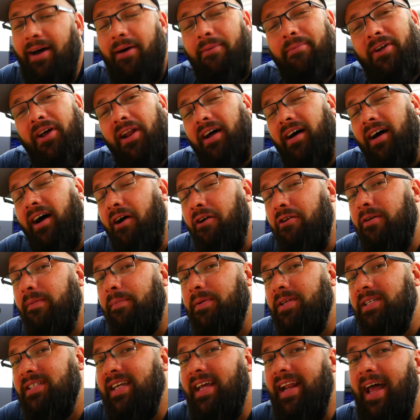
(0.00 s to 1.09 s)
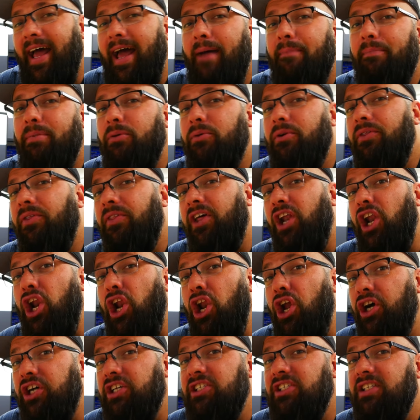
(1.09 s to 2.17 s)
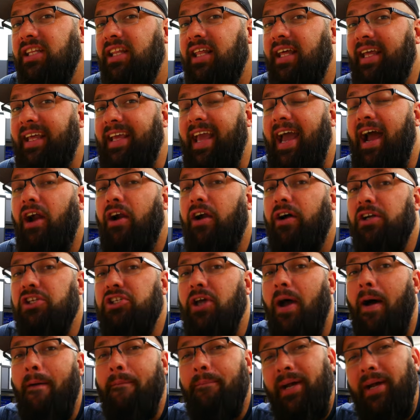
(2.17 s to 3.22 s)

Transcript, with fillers: Now, I'm not one hundred percent happy with the looks of the garage,